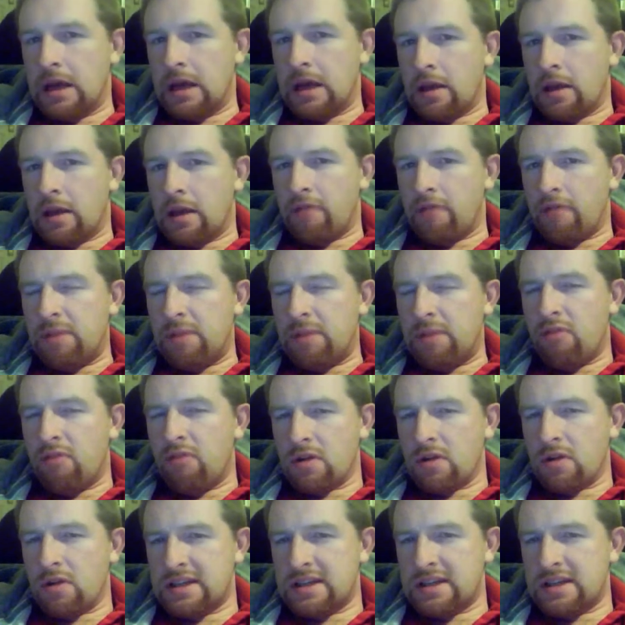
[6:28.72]
The
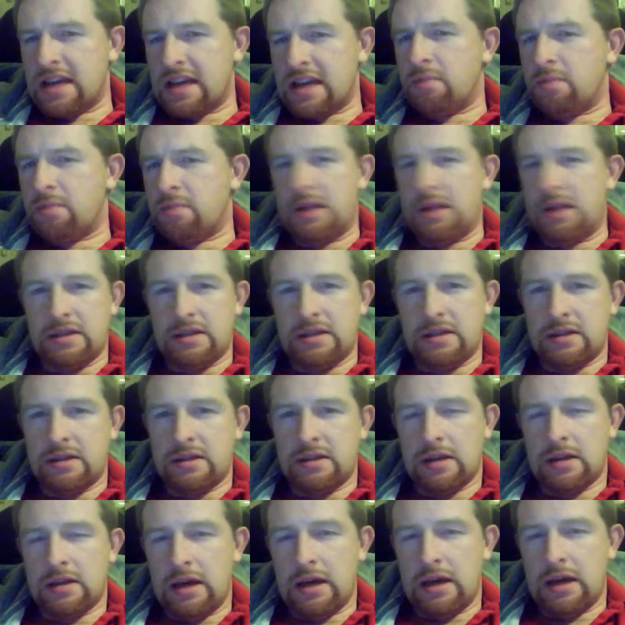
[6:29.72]
three-pronged set piece
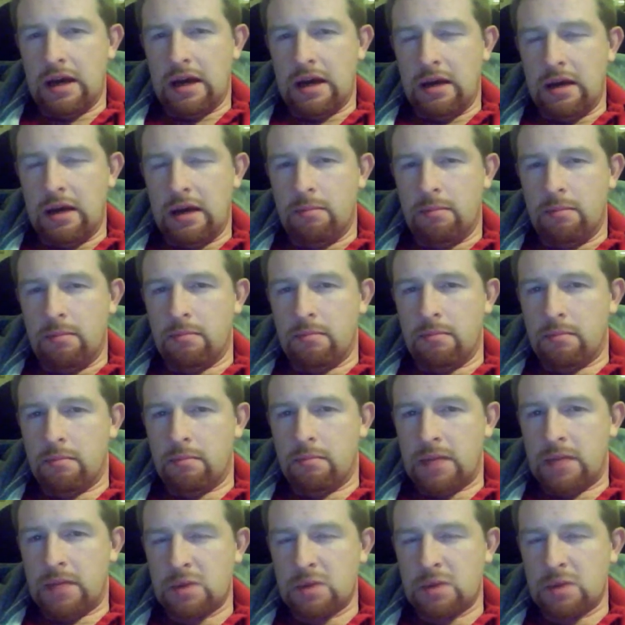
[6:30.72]

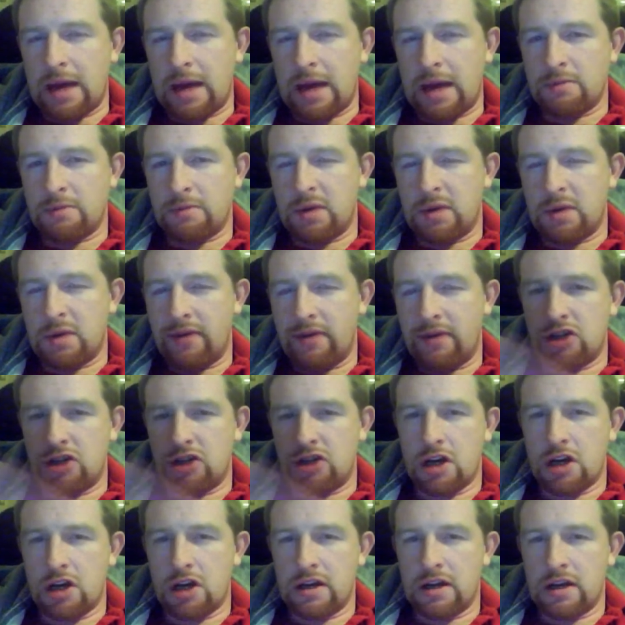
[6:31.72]
is what happens when you have a
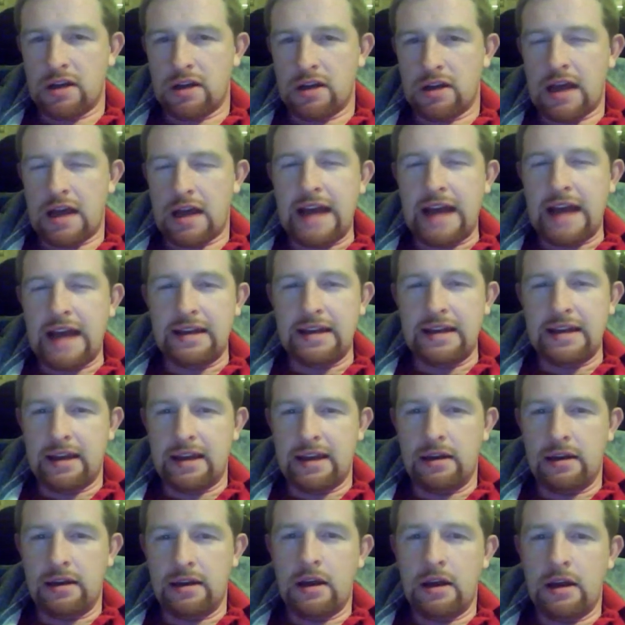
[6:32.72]
giant
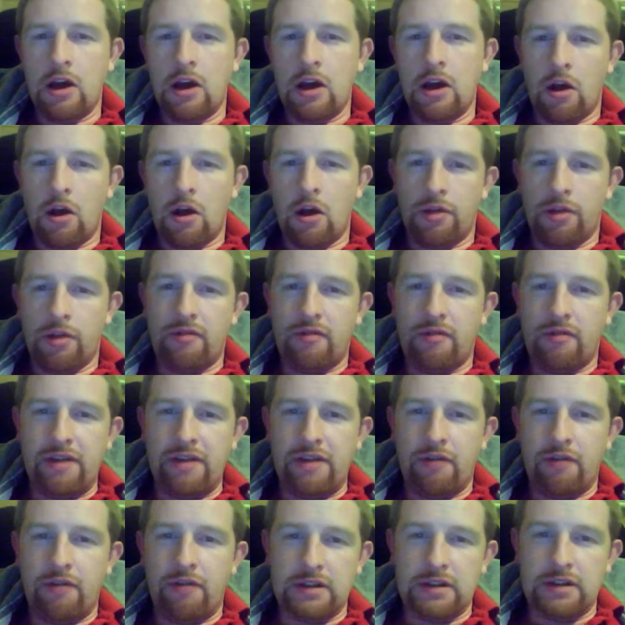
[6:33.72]
ending on three
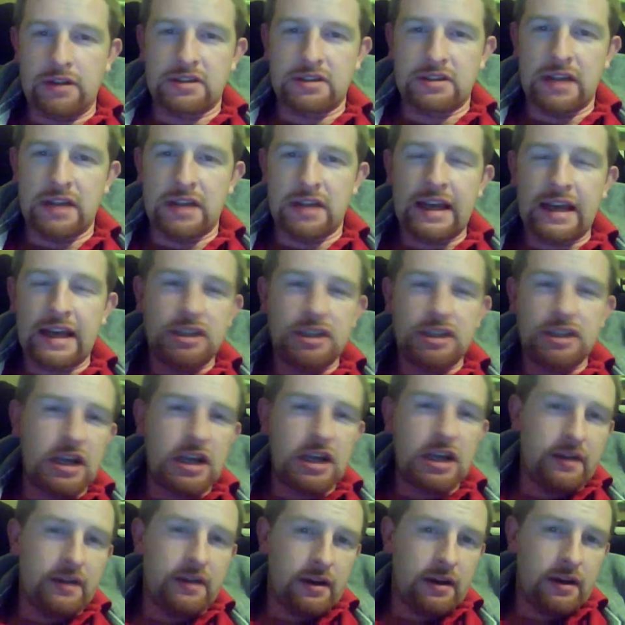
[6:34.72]
fronts, like in
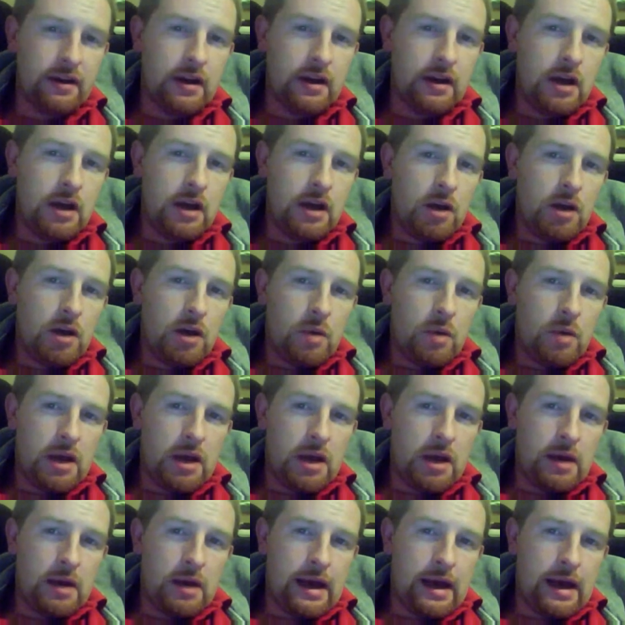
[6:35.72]
Jedi, where
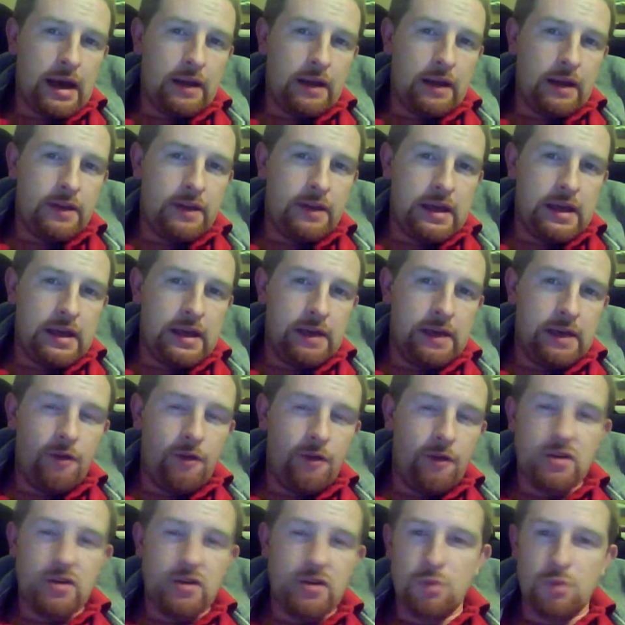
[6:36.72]
you had the
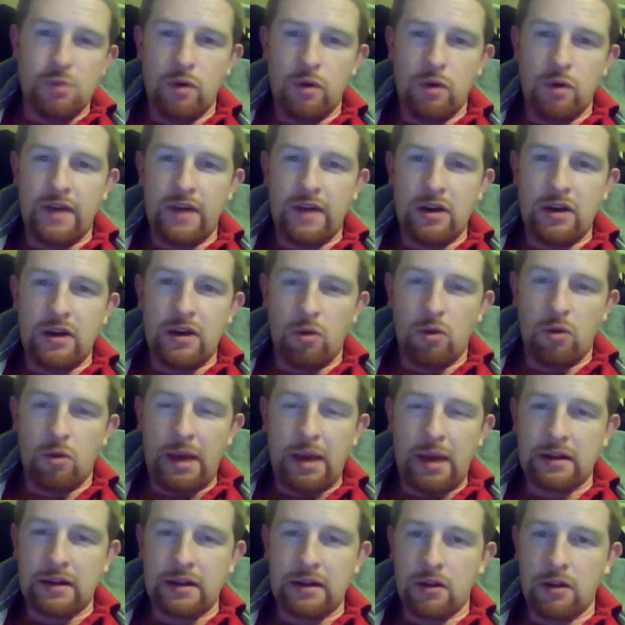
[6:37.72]
Forest Moon of Endor
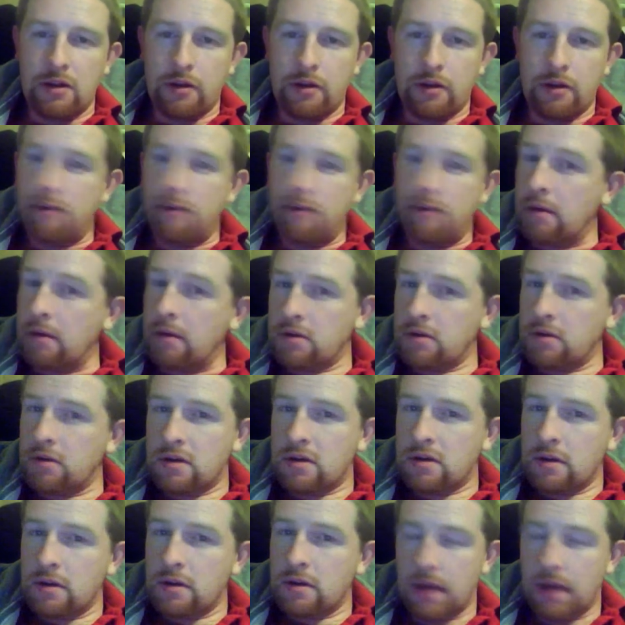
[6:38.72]
battle on the ground,
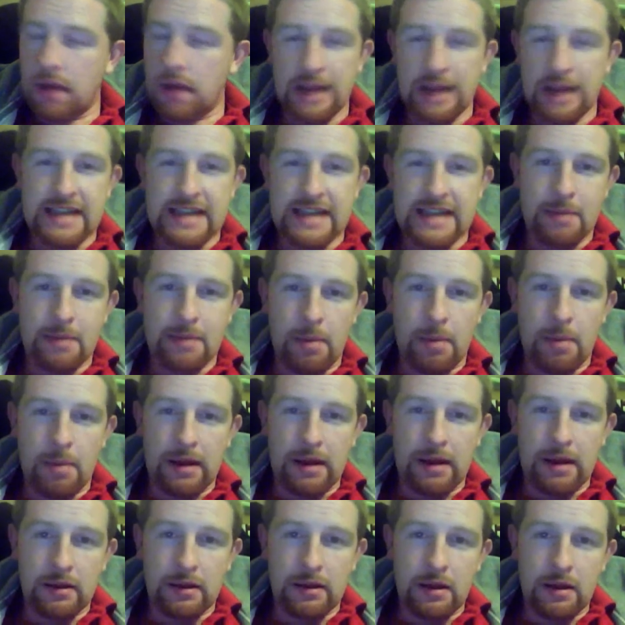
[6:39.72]
the lightsaber
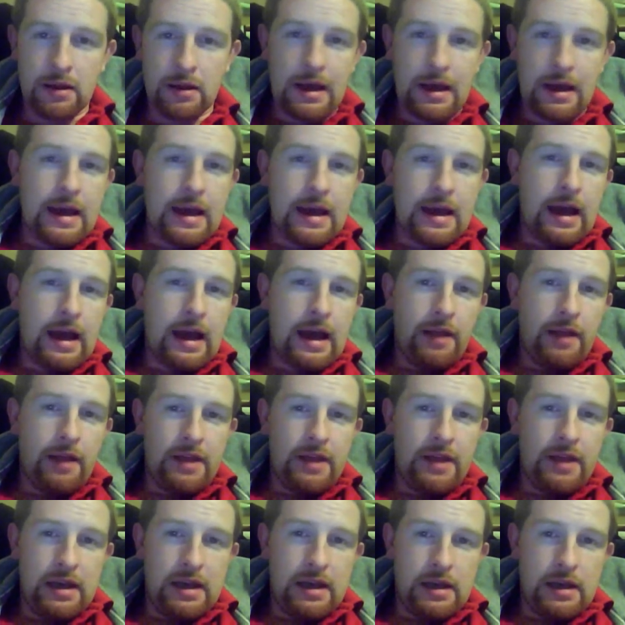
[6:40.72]
battle, and
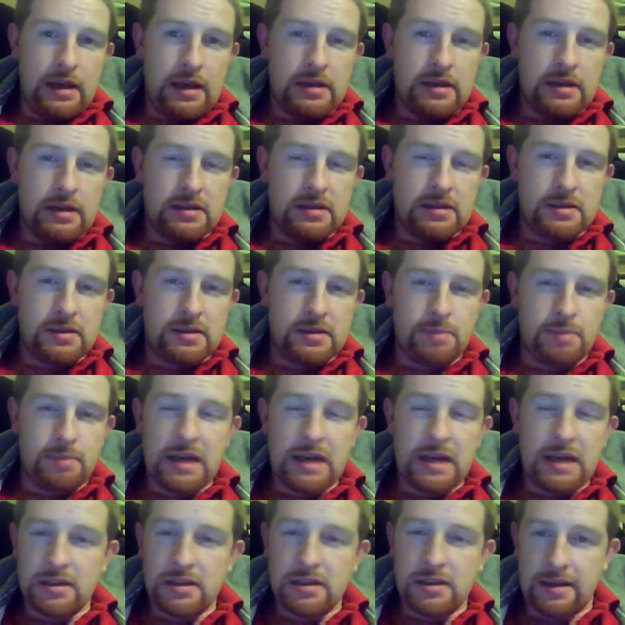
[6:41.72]
the
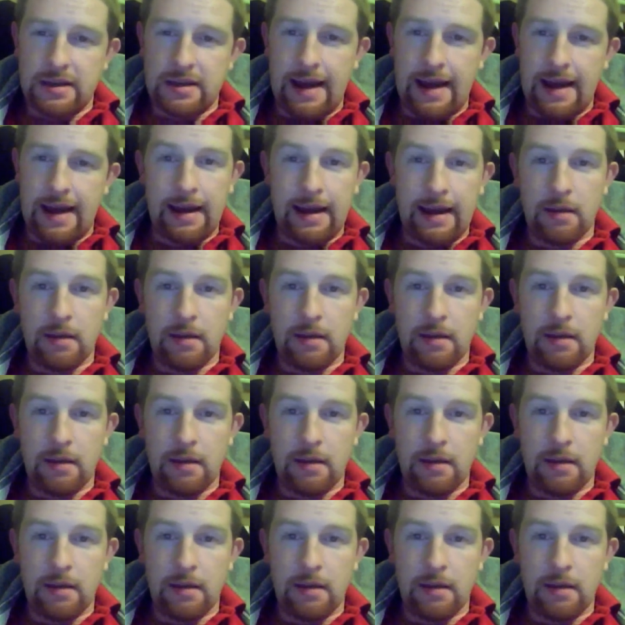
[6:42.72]
space attack.